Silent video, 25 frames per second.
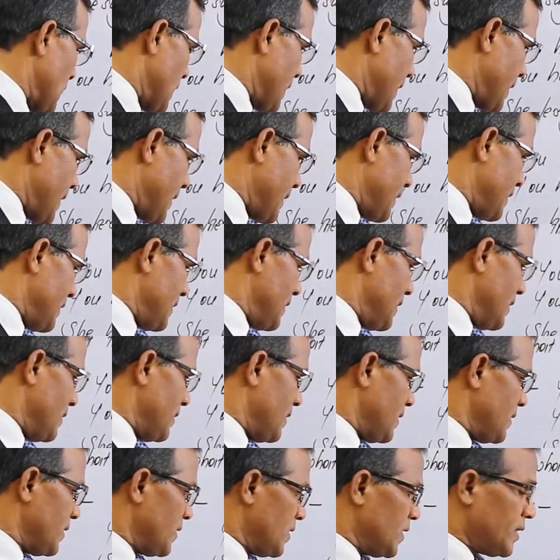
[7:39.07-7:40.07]
And
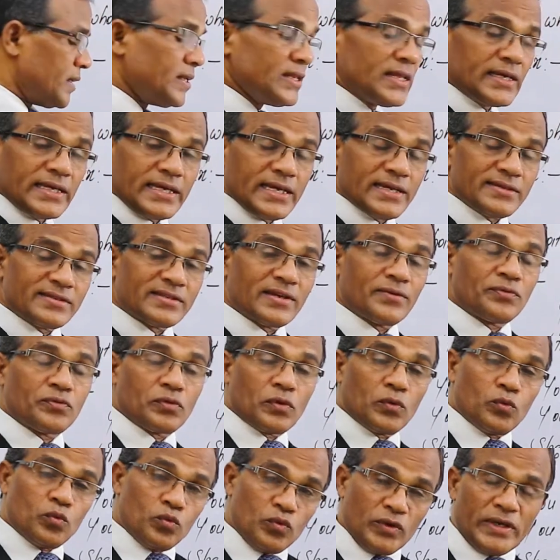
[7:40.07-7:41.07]
in the case of
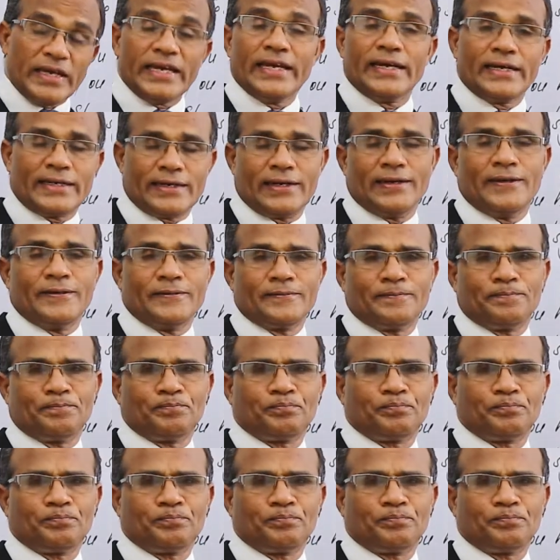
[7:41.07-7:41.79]
a week of